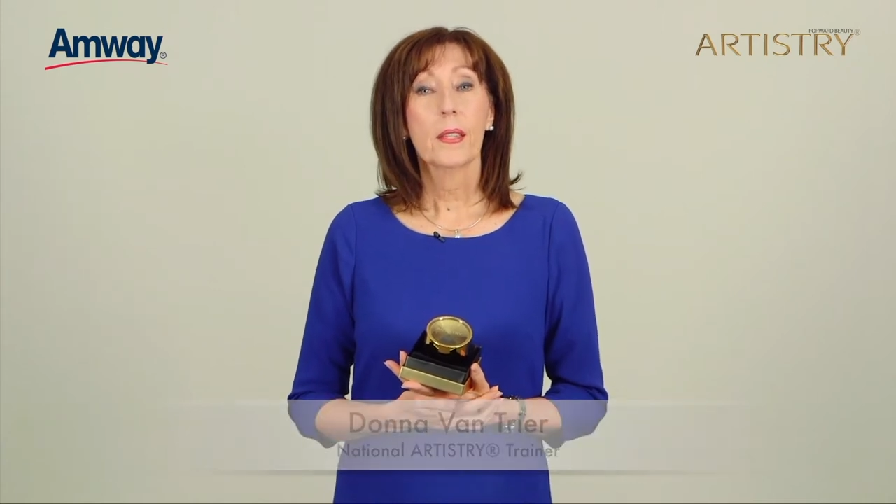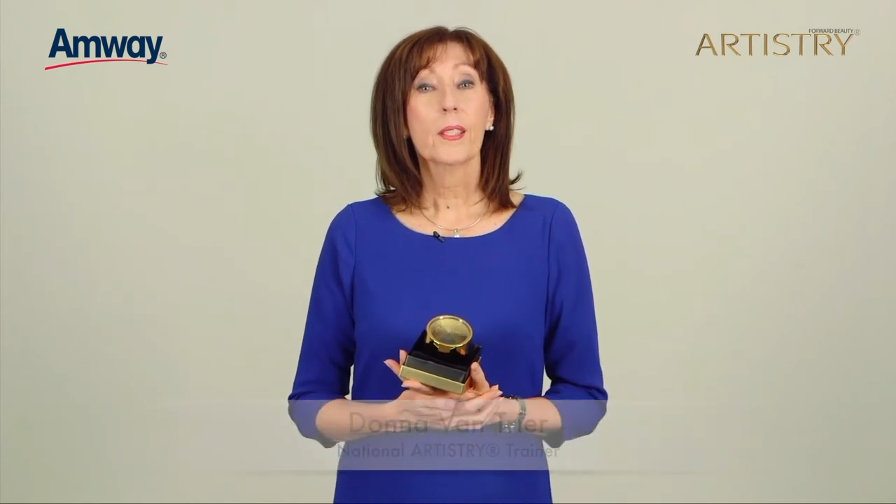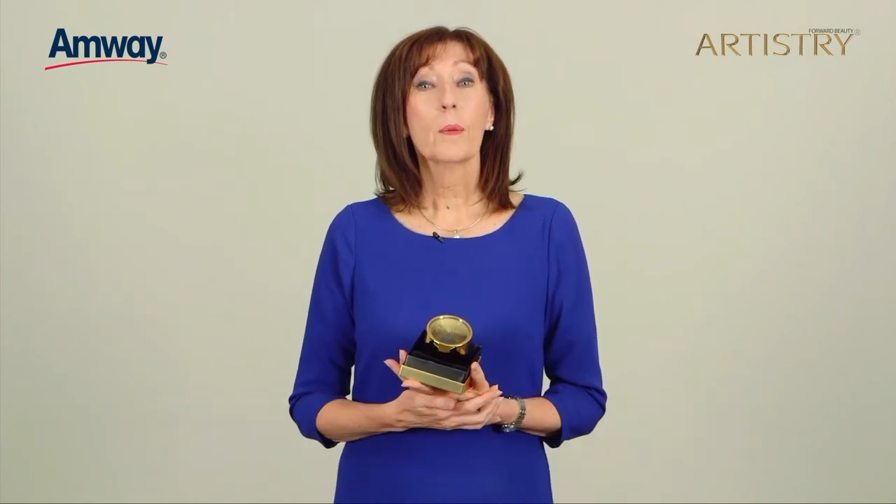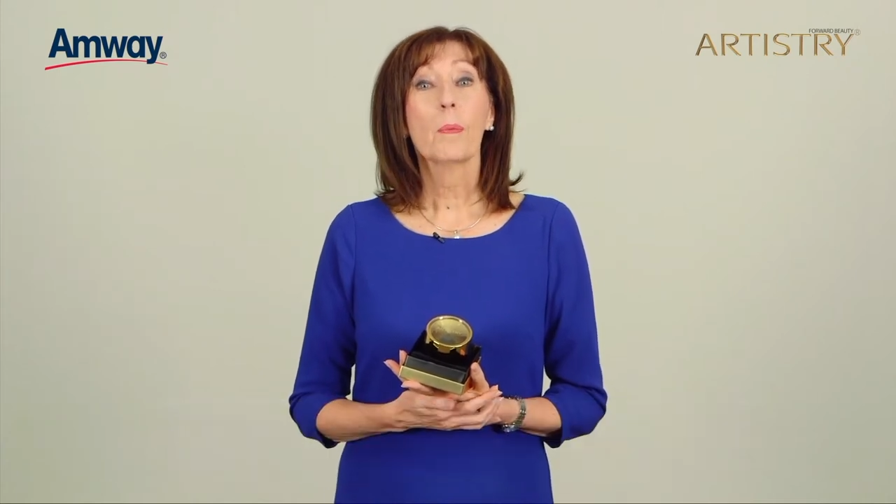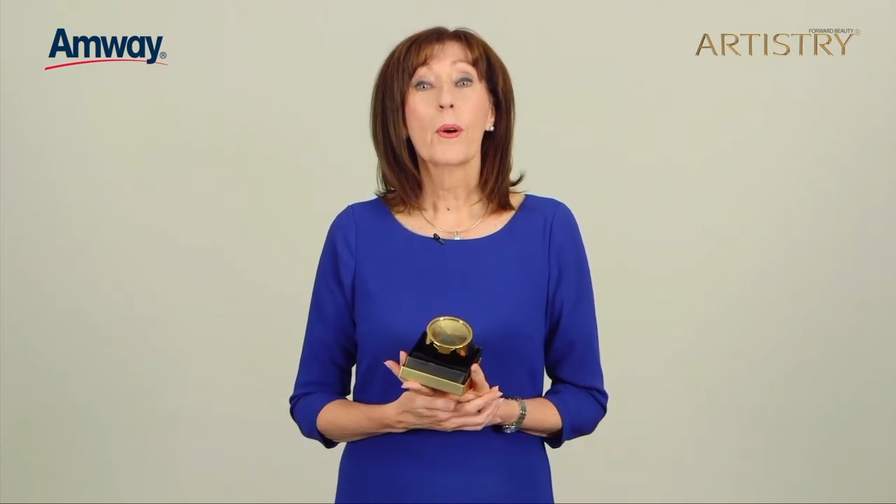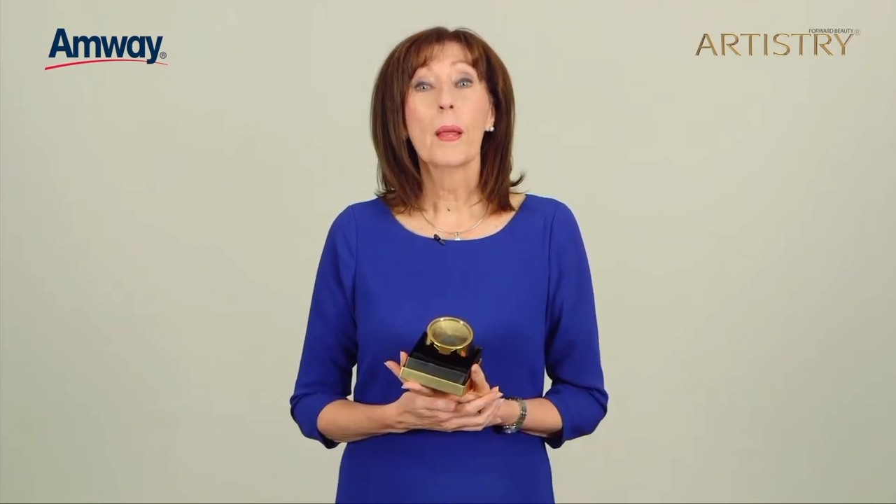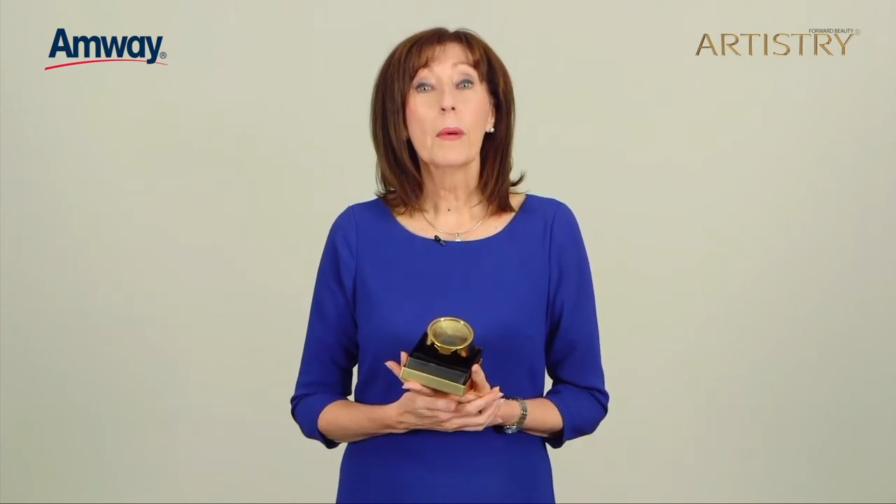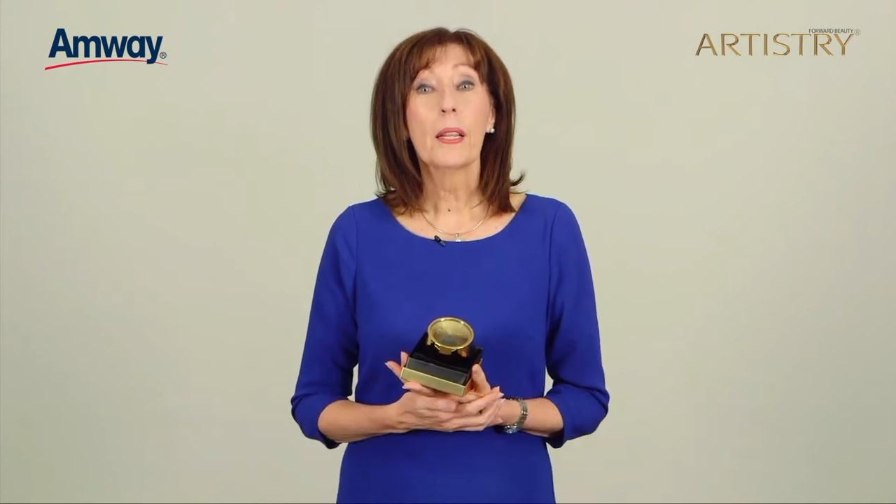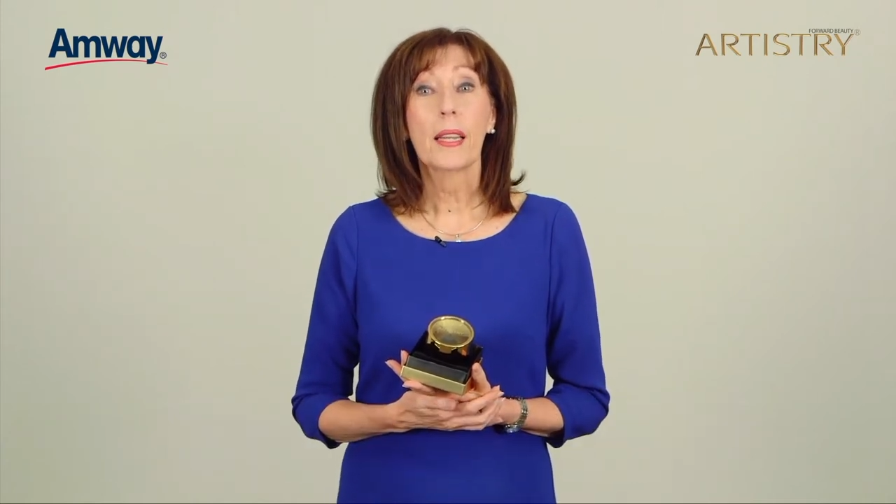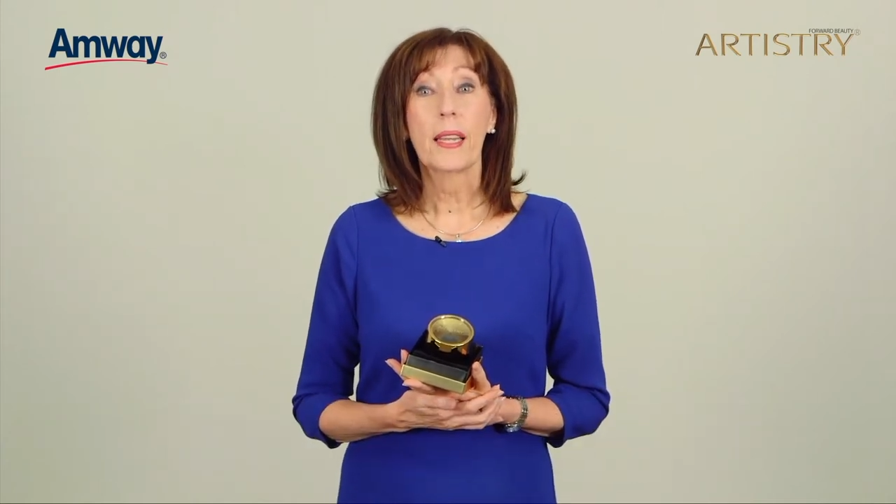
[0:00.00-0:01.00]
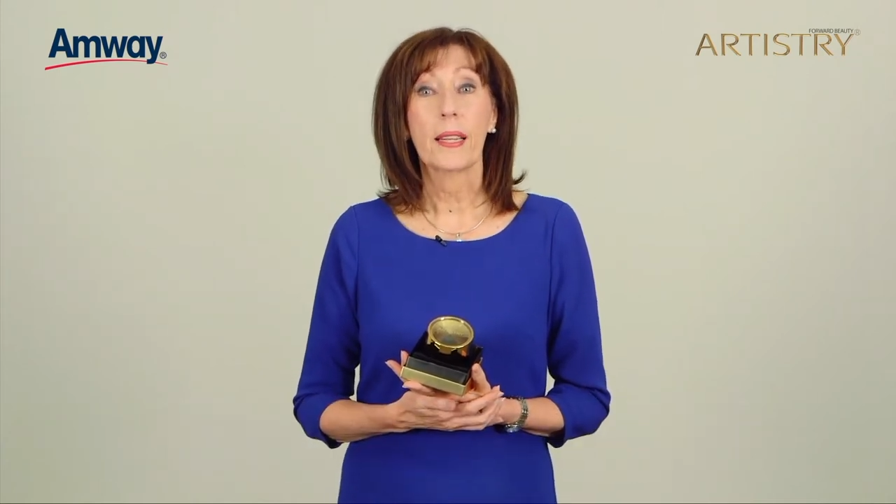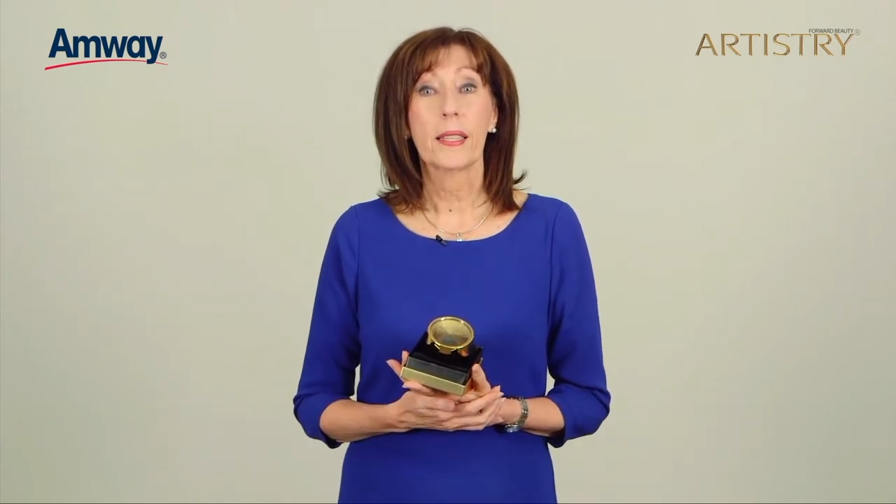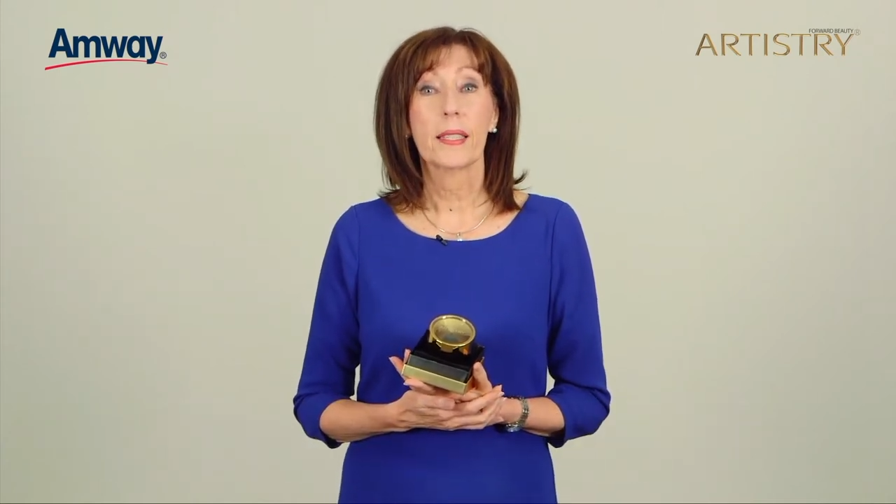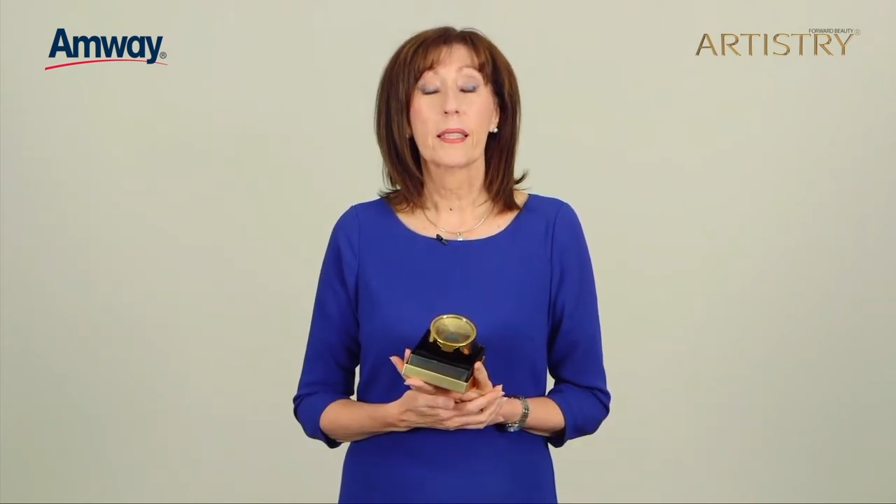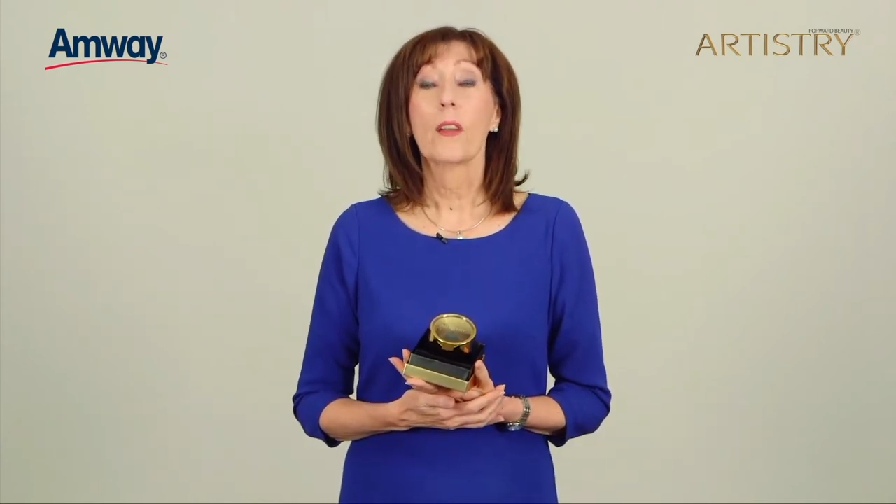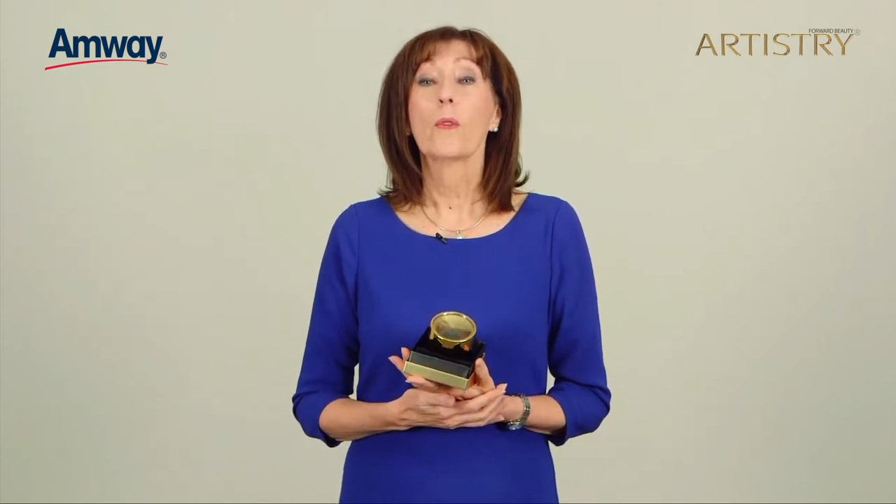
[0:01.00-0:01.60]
Suprema Lex